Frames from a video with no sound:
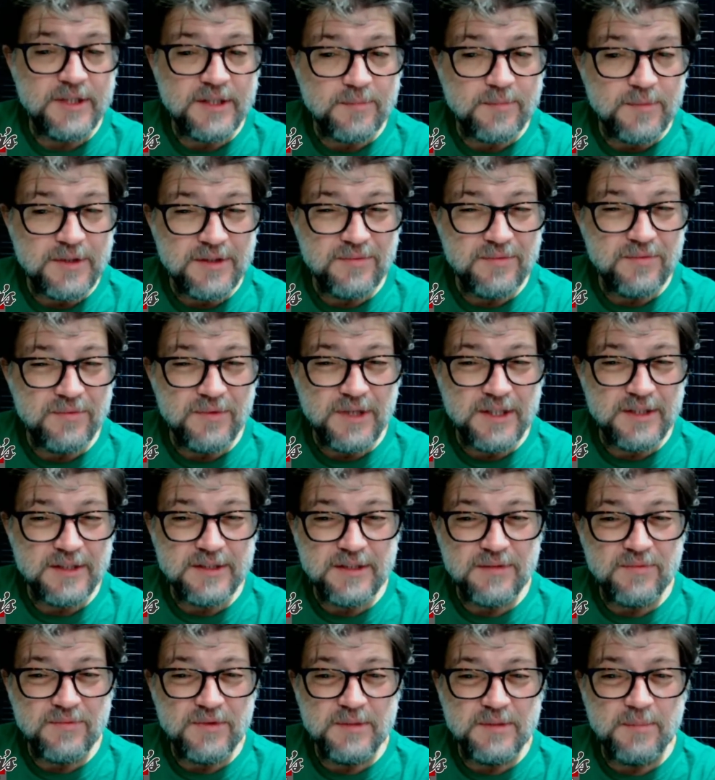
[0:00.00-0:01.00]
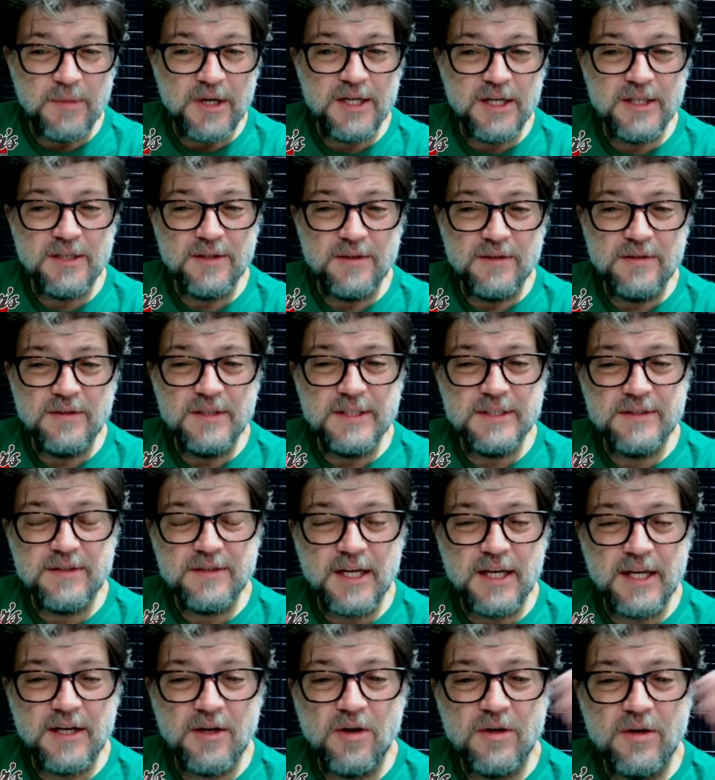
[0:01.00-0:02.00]
It could be relatively minor. It's
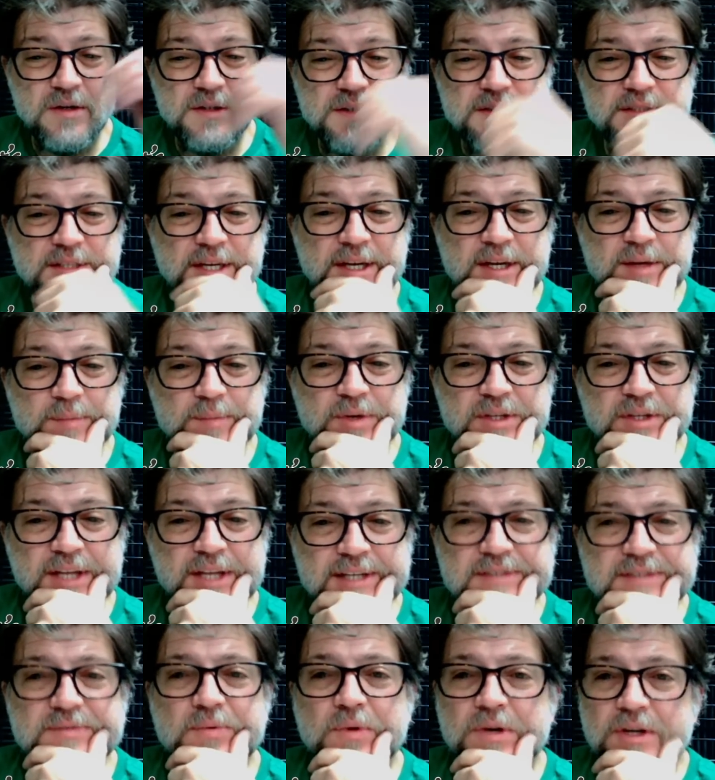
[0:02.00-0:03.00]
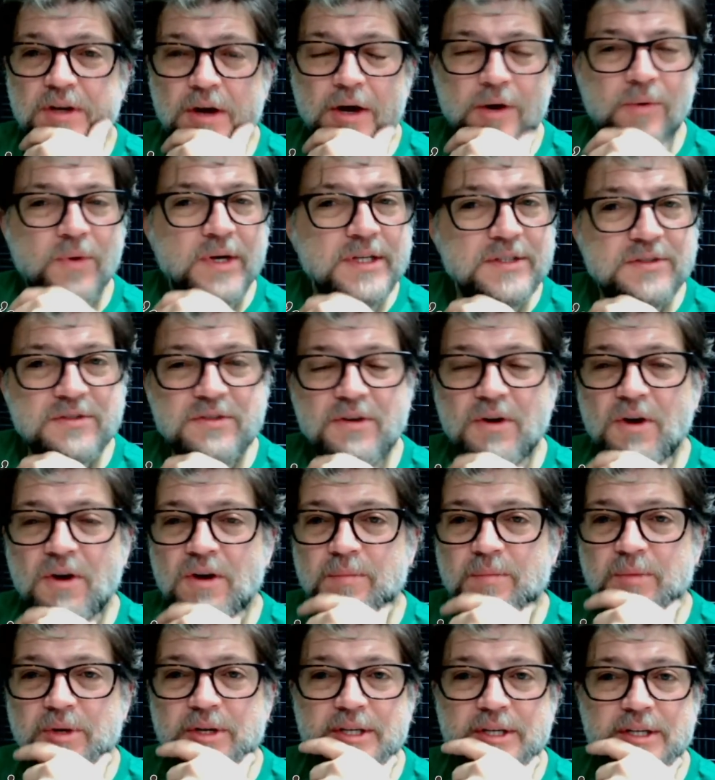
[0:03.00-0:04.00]
kind of hard to say, but that's where you always
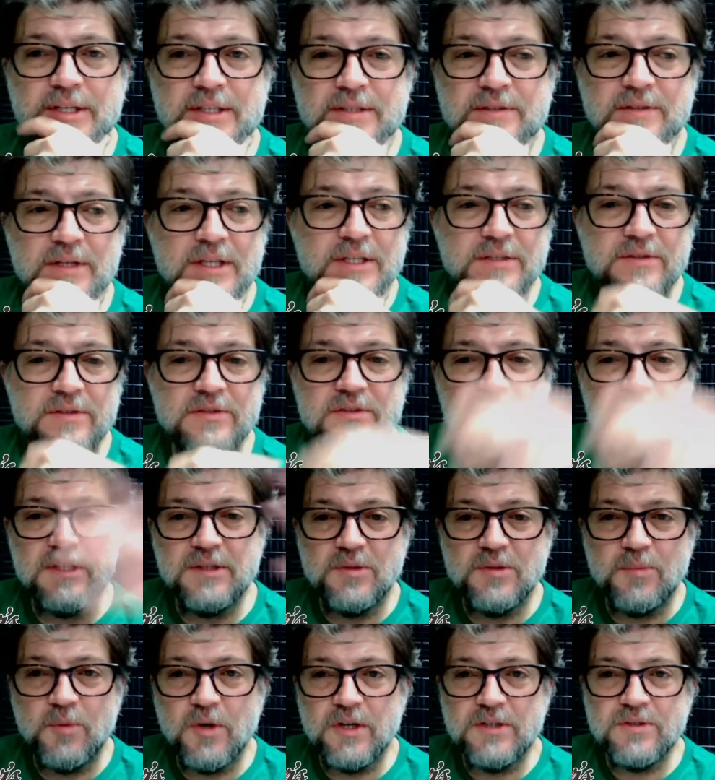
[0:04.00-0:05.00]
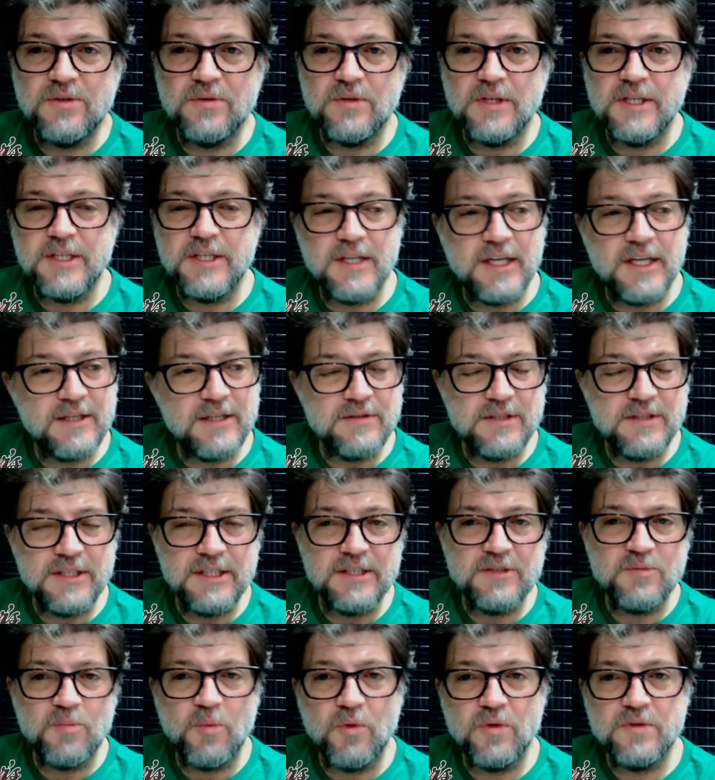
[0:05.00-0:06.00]
start. But it's cylinder pressure leak down
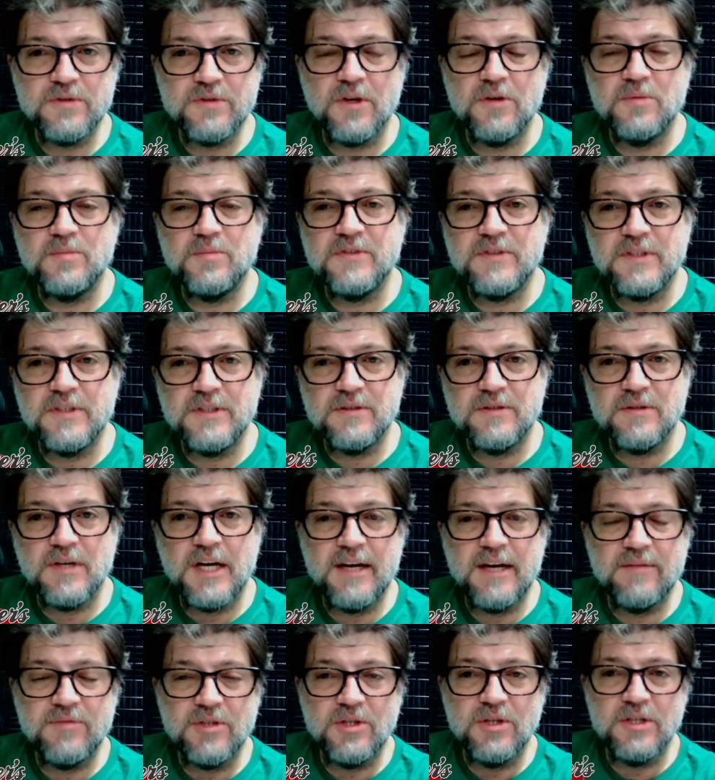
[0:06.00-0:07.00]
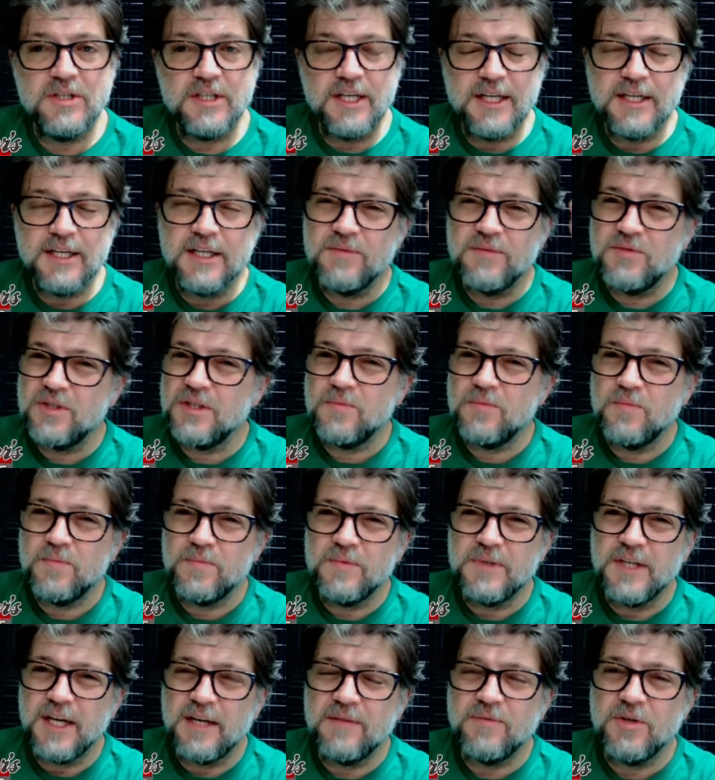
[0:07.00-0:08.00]
test, bore scope cylinder. Have a look, and it gives you
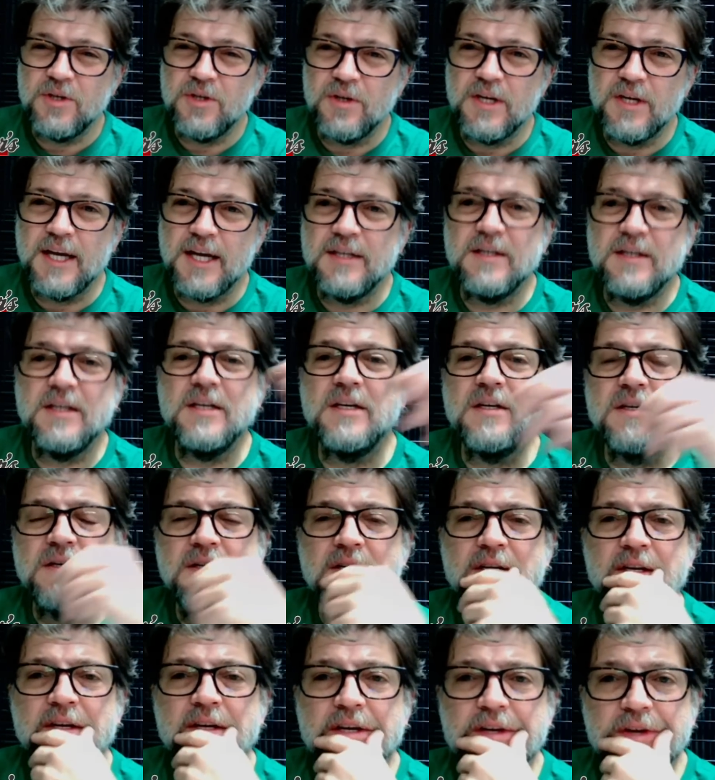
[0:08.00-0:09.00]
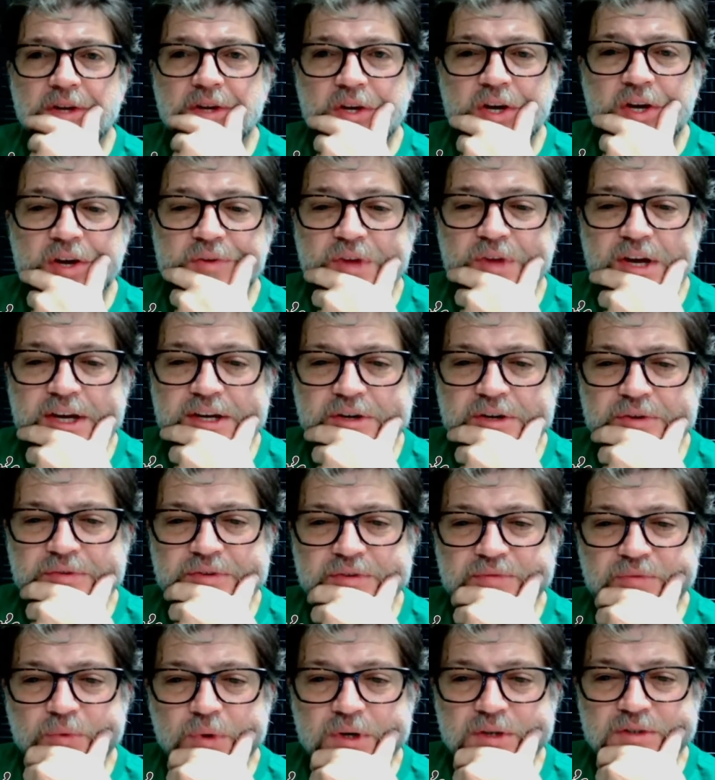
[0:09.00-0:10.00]
kind of a good idea of the
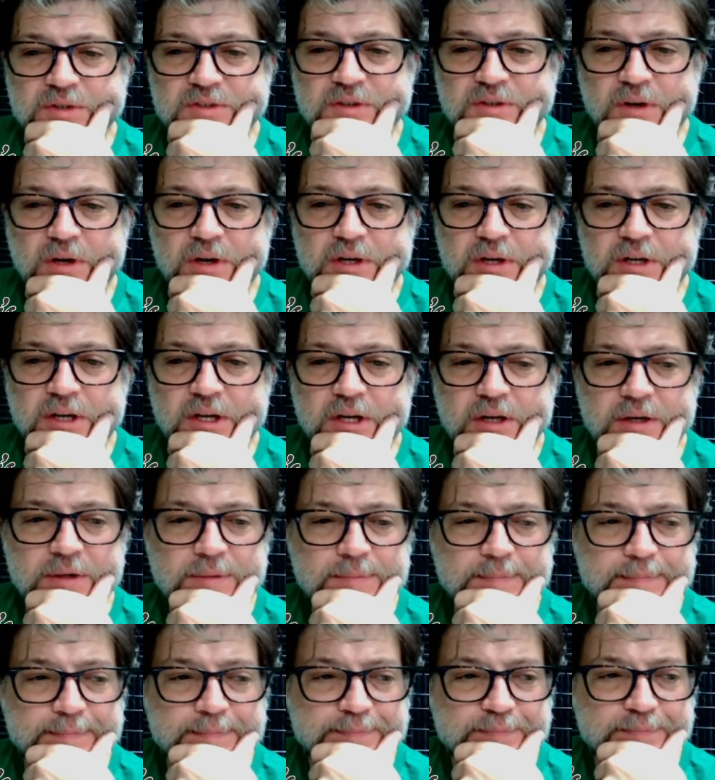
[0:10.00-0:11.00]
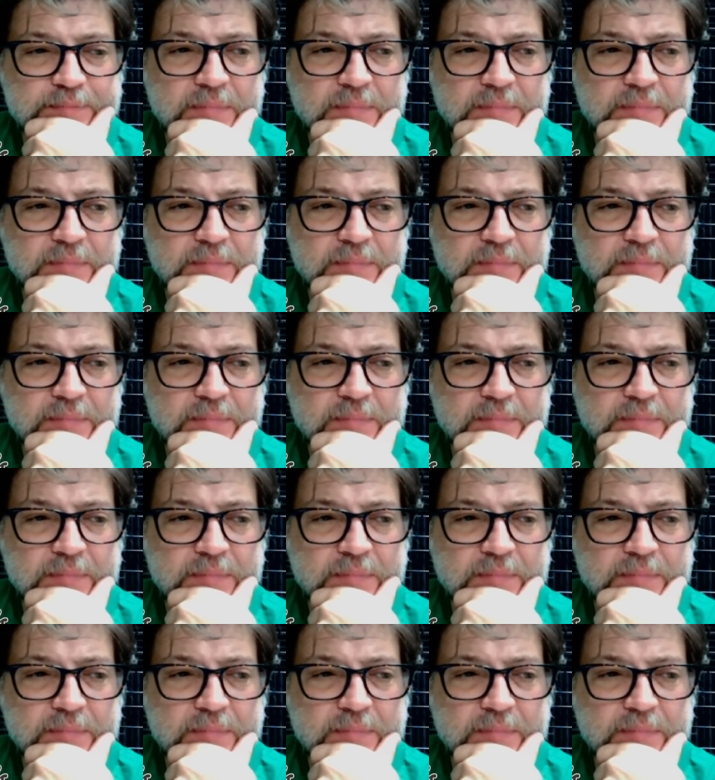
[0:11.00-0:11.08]
health of where to start and go.